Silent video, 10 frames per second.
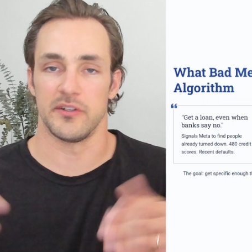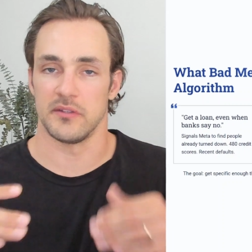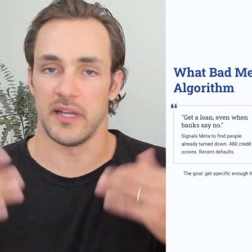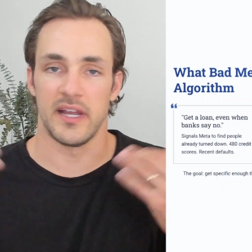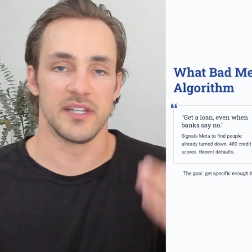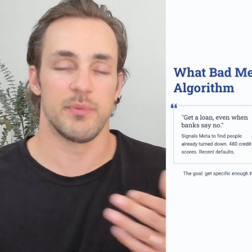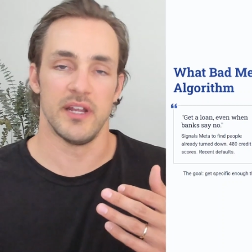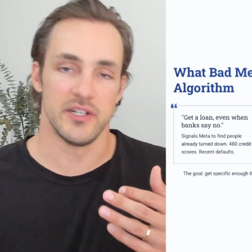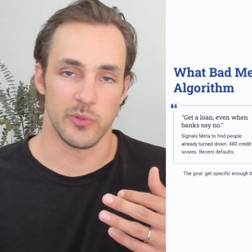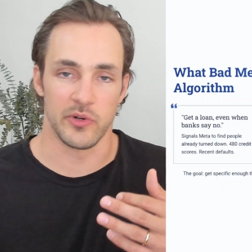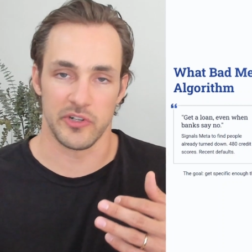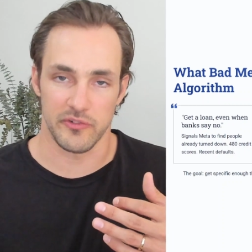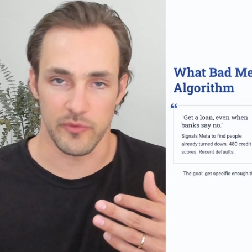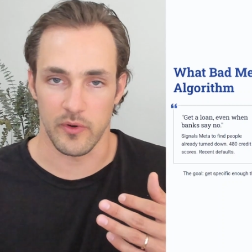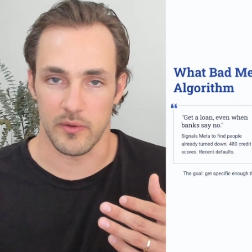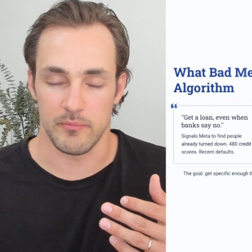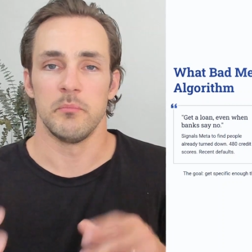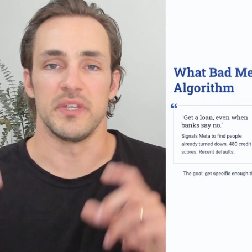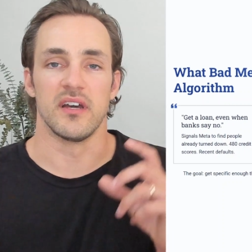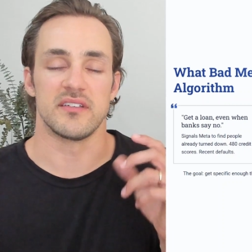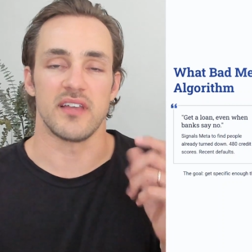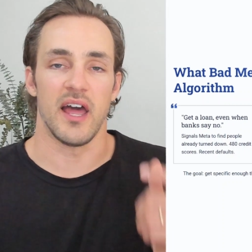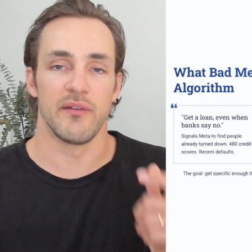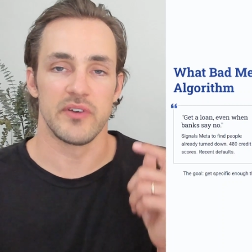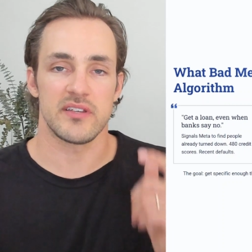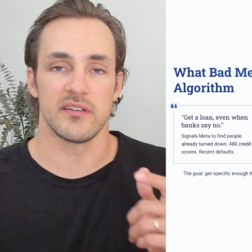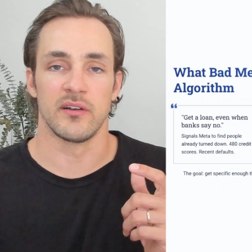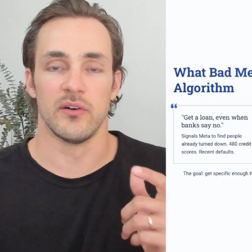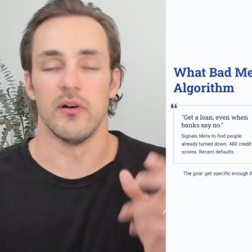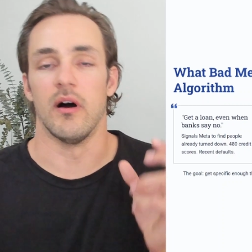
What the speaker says: landing page or your form, because every single